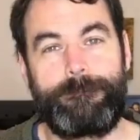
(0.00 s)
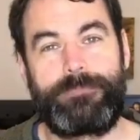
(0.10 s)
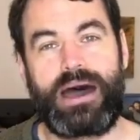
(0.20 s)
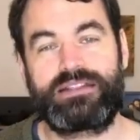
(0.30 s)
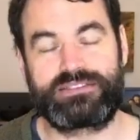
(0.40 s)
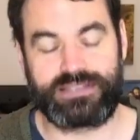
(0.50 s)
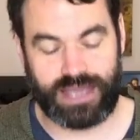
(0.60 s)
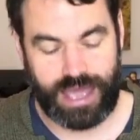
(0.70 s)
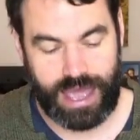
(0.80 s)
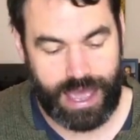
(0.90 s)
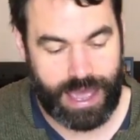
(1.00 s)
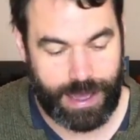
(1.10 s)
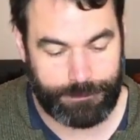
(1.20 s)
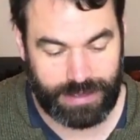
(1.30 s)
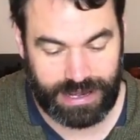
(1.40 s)
but
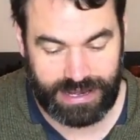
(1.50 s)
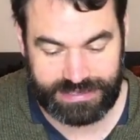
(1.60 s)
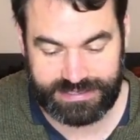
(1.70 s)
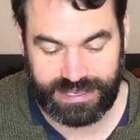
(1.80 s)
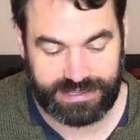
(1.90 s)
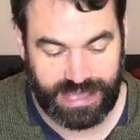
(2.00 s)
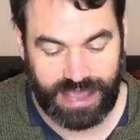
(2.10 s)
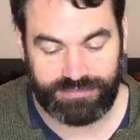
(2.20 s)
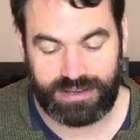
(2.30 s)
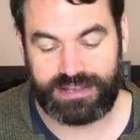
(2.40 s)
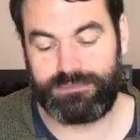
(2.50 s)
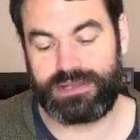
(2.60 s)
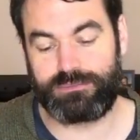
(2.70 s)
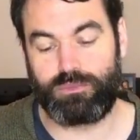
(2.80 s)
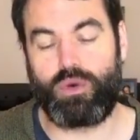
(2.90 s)
let's dive a little
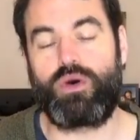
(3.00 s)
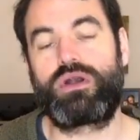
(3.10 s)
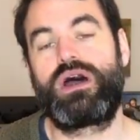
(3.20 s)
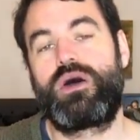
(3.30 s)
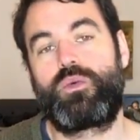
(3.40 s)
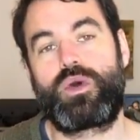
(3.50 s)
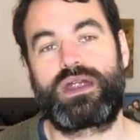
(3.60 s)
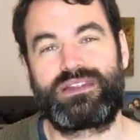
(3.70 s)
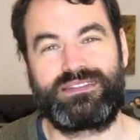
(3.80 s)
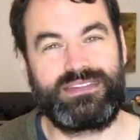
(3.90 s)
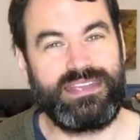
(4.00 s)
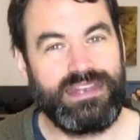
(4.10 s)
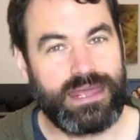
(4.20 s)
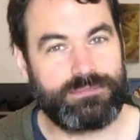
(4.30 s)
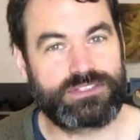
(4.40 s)
bit more where the tea
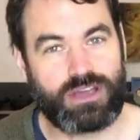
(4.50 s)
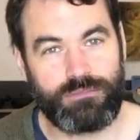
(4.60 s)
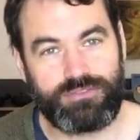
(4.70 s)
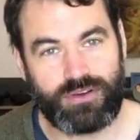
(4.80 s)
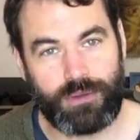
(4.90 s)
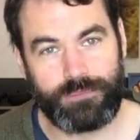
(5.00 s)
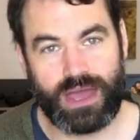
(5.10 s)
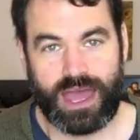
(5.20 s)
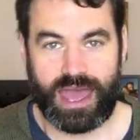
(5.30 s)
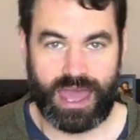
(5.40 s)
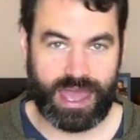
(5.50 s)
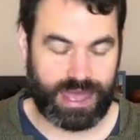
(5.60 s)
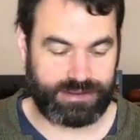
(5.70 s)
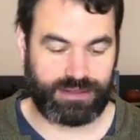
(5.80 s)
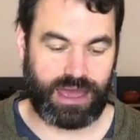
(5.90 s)
names come from
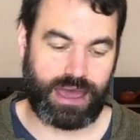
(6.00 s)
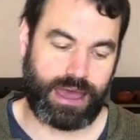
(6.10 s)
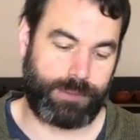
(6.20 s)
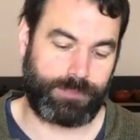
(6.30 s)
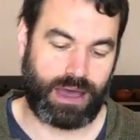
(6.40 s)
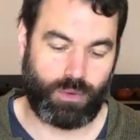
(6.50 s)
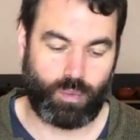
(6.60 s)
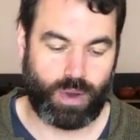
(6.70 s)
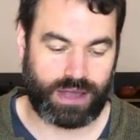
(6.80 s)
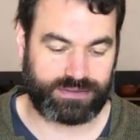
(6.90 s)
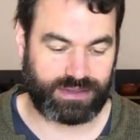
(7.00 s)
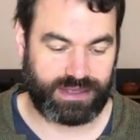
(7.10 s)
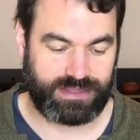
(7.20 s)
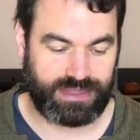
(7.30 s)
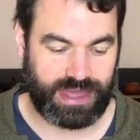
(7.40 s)
and what
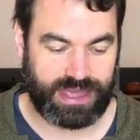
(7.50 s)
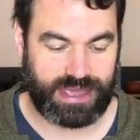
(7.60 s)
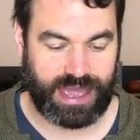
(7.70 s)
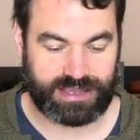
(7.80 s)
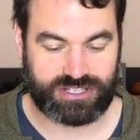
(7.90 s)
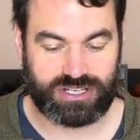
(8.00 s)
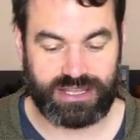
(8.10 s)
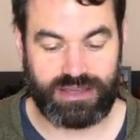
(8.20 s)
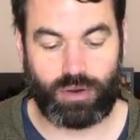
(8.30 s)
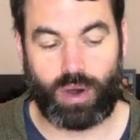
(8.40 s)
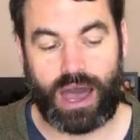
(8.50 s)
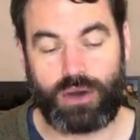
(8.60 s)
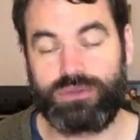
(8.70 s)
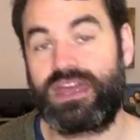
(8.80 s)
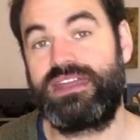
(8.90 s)
they actually, or
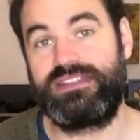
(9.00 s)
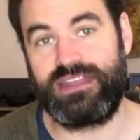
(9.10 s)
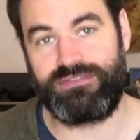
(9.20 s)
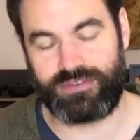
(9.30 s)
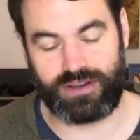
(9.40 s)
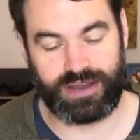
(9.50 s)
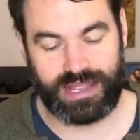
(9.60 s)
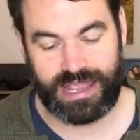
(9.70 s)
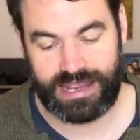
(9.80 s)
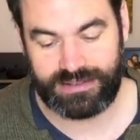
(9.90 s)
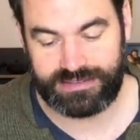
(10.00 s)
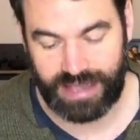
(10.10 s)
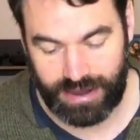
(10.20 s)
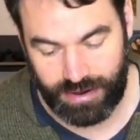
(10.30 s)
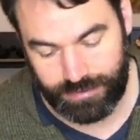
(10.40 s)
how they differ in
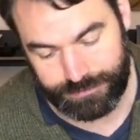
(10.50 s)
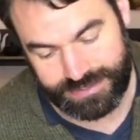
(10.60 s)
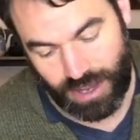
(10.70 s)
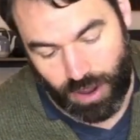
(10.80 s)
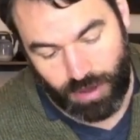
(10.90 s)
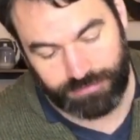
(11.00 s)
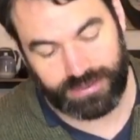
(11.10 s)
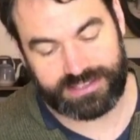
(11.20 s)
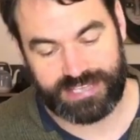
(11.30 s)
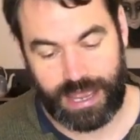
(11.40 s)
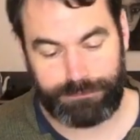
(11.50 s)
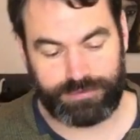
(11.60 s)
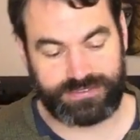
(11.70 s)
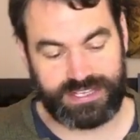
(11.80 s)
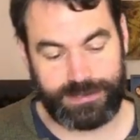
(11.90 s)
terms of type
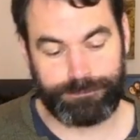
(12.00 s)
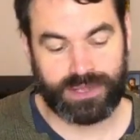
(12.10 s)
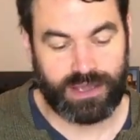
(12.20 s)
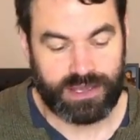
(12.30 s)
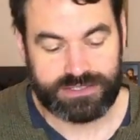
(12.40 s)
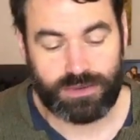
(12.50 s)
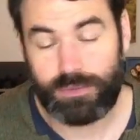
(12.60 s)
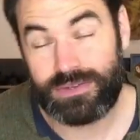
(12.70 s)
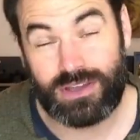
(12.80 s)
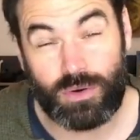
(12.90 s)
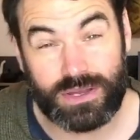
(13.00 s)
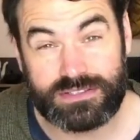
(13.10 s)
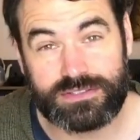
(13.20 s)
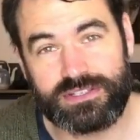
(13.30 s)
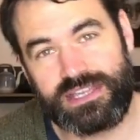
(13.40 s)
of tea. So when we go
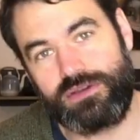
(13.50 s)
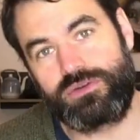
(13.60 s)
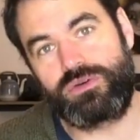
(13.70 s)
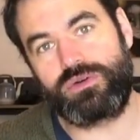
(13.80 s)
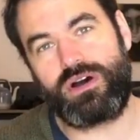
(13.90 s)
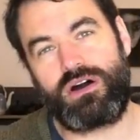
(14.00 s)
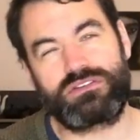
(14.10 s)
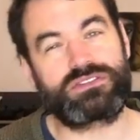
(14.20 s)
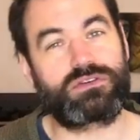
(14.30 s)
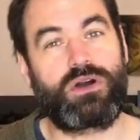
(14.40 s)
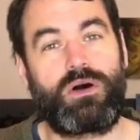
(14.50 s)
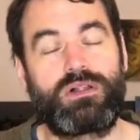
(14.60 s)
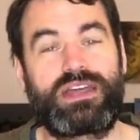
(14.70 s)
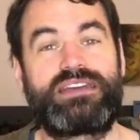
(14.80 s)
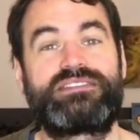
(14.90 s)
into the Gyokuro, also
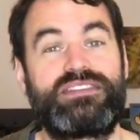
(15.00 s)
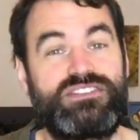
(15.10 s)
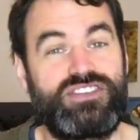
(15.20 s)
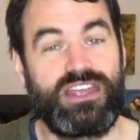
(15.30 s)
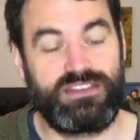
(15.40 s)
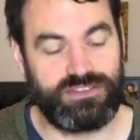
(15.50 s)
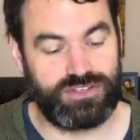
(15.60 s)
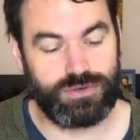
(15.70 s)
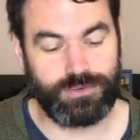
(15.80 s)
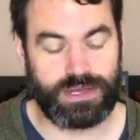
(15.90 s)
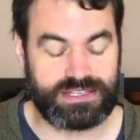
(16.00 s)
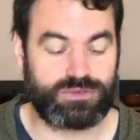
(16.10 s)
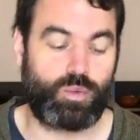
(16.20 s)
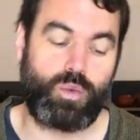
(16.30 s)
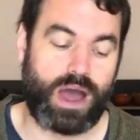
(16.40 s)
called as the Jade Dew, is
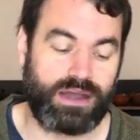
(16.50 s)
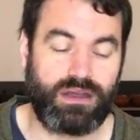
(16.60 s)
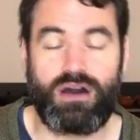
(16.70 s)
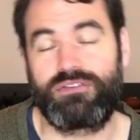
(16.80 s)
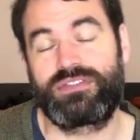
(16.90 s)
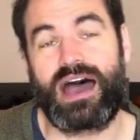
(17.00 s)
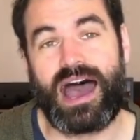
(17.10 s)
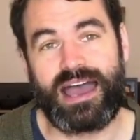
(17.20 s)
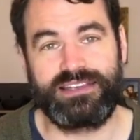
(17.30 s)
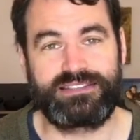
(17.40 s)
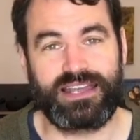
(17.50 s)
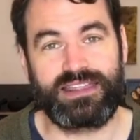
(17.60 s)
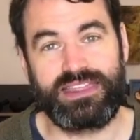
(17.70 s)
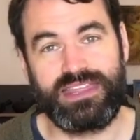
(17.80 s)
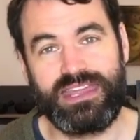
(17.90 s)
one of the highest
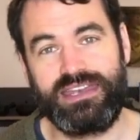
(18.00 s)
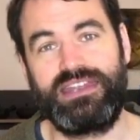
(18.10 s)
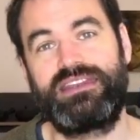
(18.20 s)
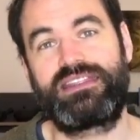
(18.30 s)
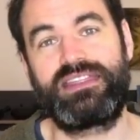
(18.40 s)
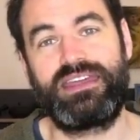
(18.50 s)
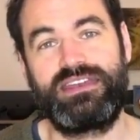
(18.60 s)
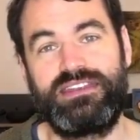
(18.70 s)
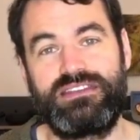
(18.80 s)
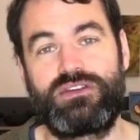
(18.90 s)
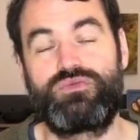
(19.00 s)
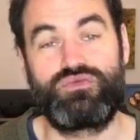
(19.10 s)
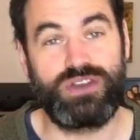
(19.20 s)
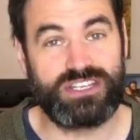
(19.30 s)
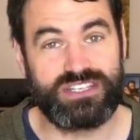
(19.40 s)
theanine
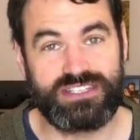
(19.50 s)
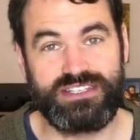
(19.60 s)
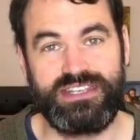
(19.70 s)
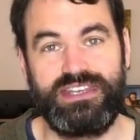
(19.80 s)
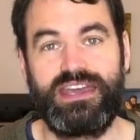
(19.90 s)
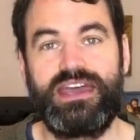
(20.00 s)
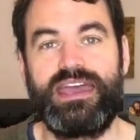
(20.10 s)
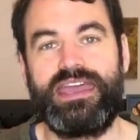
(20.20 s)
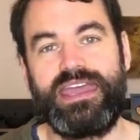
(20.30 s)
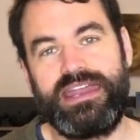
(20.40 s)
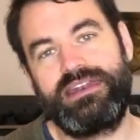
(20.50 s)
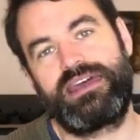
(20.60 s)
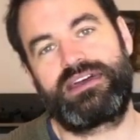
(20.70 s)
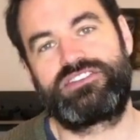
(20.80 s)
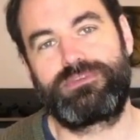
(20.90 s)
richest tea in
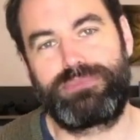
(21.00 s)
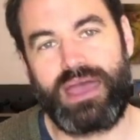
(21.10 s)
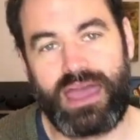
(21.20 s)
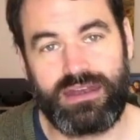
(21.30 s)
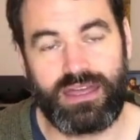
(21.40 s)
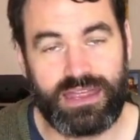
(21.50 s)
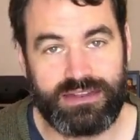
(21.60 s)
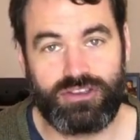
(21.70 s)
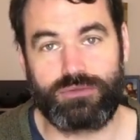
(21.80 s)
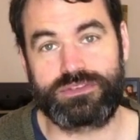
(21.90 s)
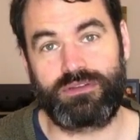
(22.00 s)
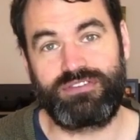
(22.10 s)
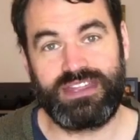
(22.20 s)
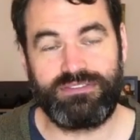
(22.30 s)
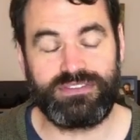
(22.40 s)
Japan in terms of
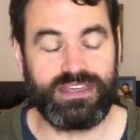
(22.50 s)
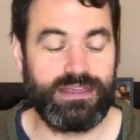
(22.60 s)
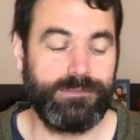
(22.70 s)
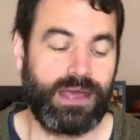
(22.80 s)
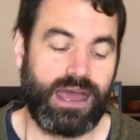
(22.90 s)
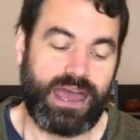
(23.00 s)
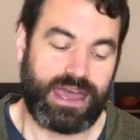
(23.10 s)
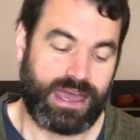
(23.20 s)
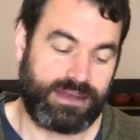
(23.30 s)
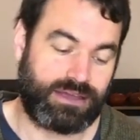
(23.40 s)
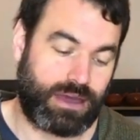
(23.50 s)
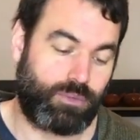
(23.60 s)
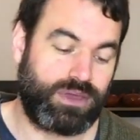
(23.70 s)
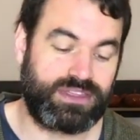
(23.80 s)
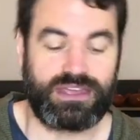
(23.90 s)
leaf tea. And with